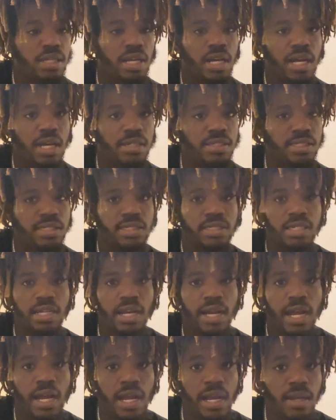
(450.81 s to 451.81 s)
I was like,
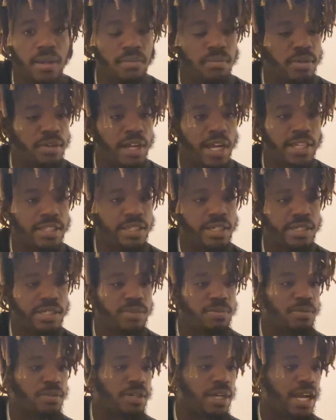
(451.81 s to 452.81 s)
all right, bro, at this
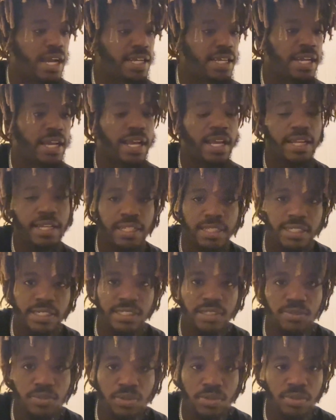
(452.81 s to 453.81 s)
point, I can't eat
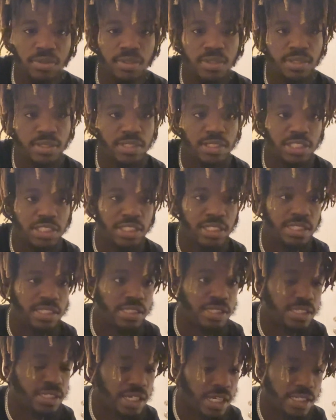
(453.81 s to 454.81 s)
this food. The shit's
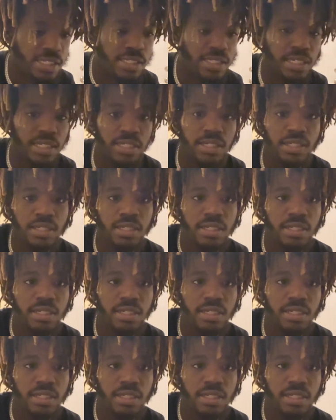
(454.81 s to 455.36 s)
disgusting.